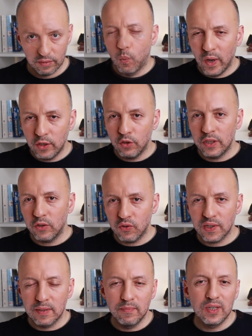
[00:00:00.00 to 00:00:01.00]
What do you need to
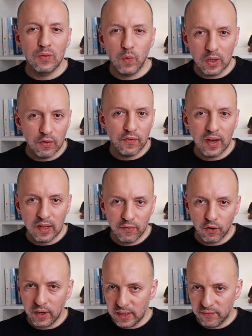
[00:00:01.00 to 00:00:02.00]
submit when you file a
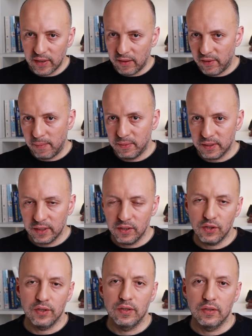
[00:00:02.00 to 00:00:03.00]
485
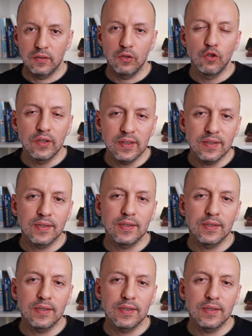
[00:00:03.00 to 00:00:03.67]
application? You need to